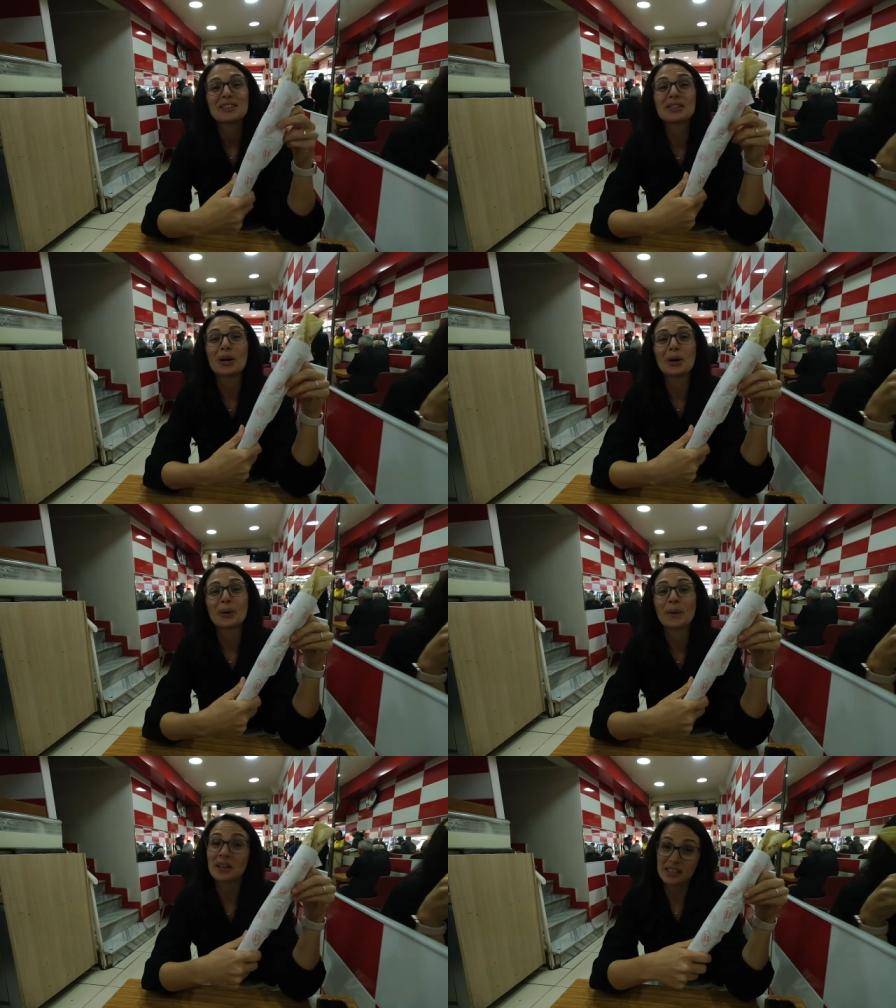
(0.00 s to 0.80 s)

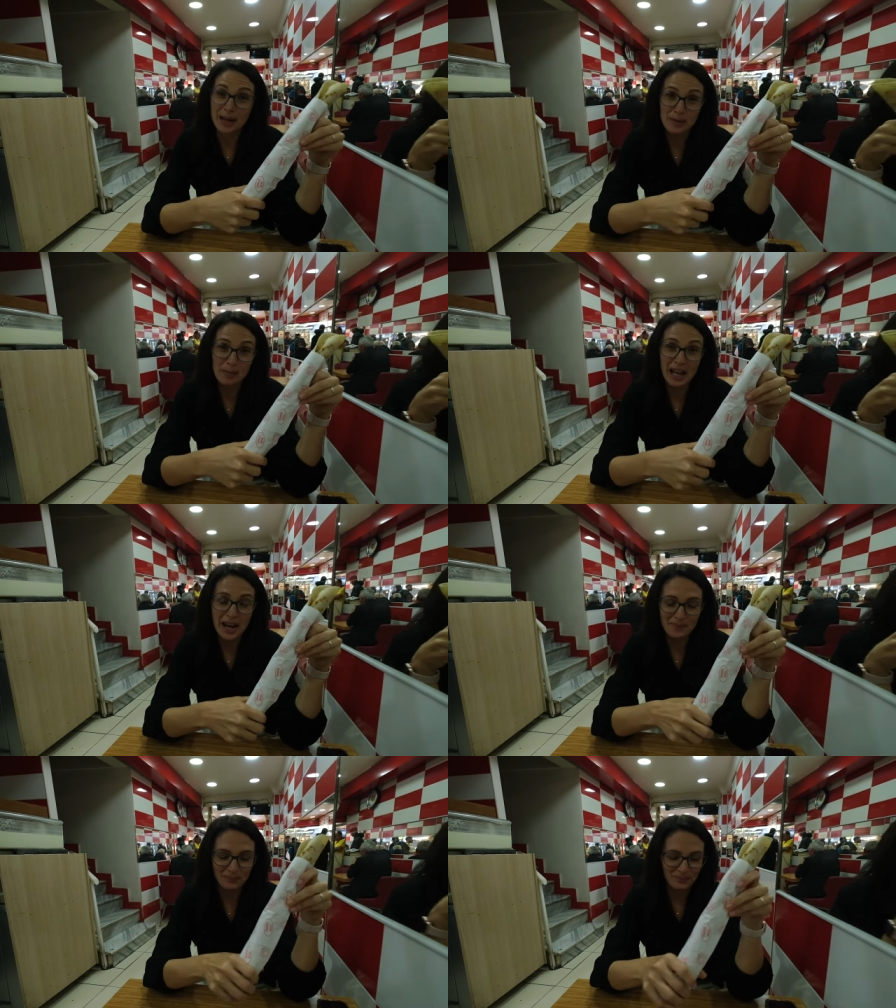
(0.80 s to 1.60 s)
So we're on stop number
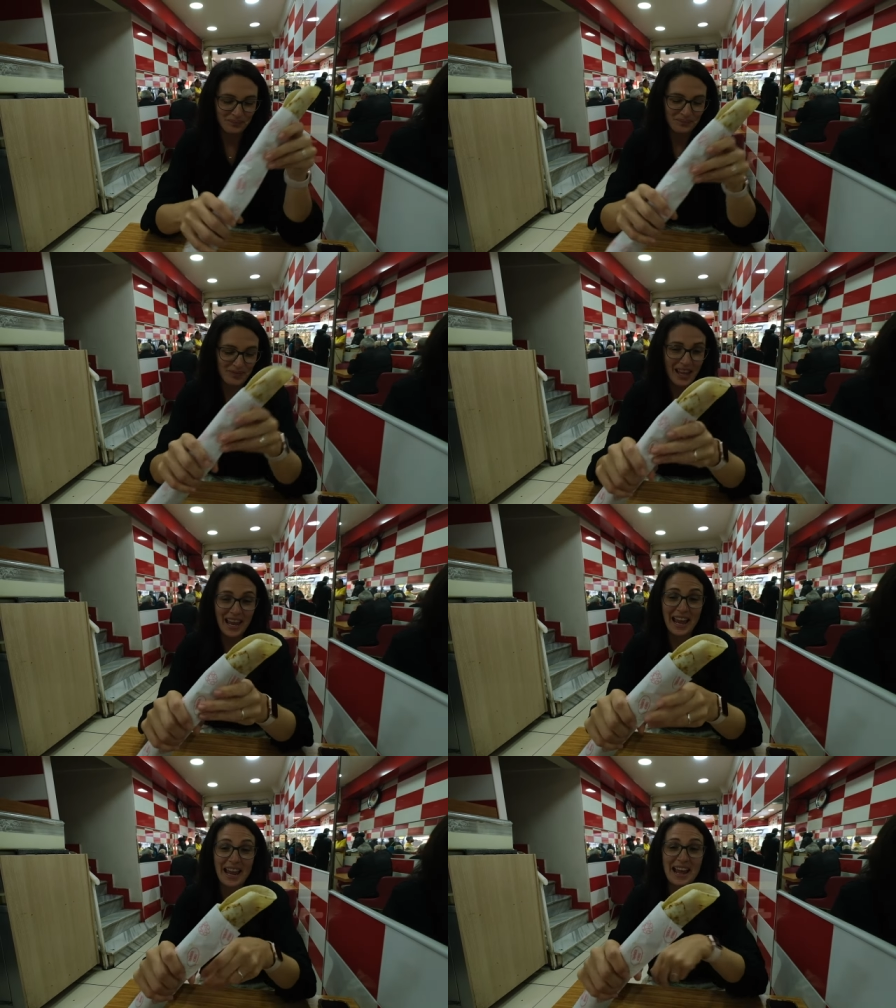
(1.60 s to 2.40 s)
nine.
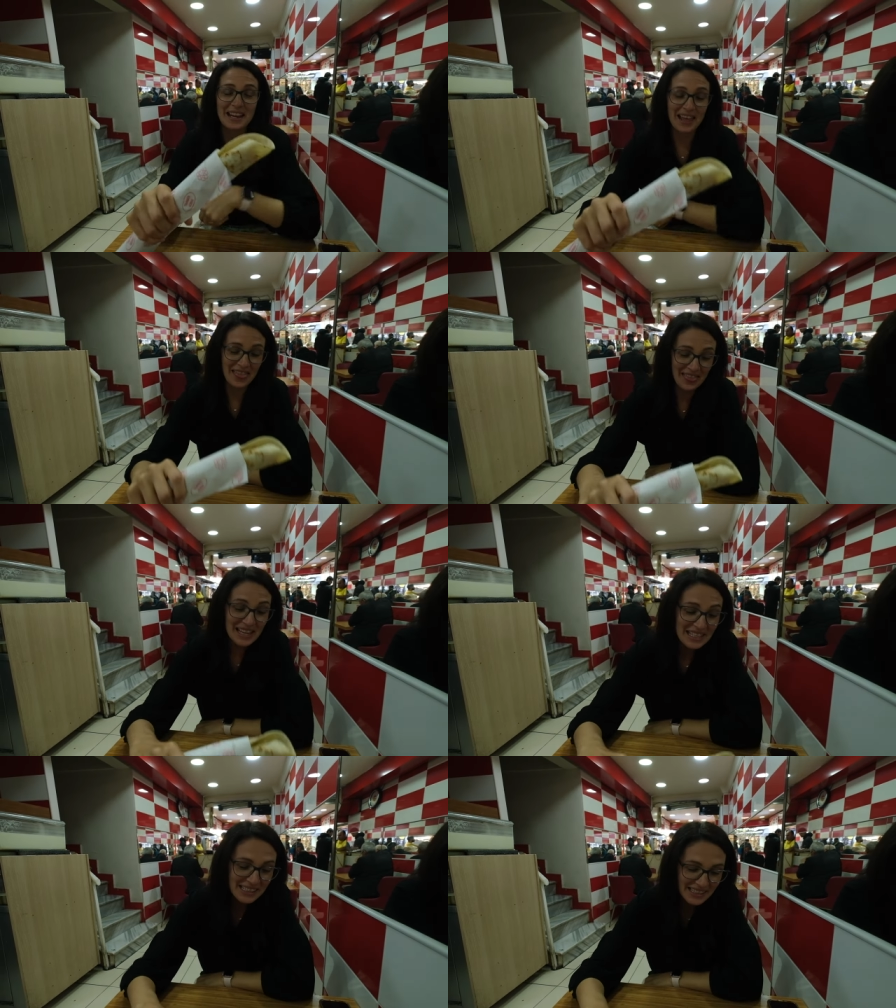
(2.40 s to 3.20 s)
And
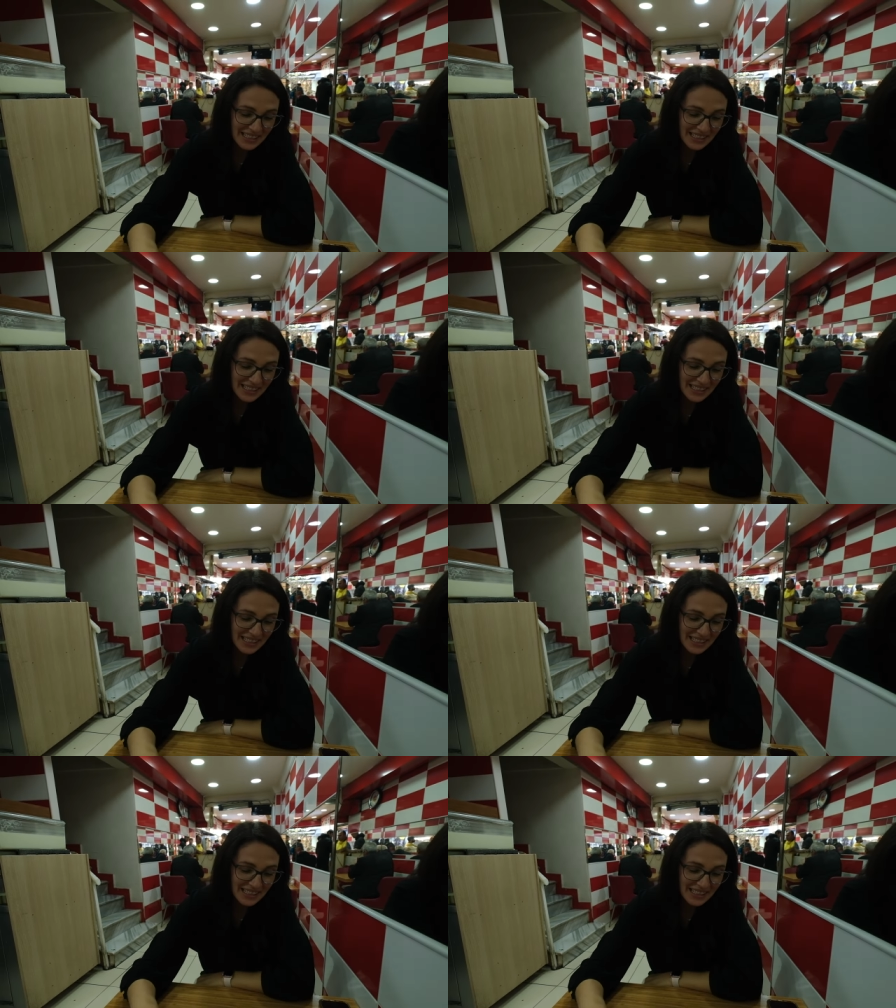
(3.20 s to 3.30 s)
this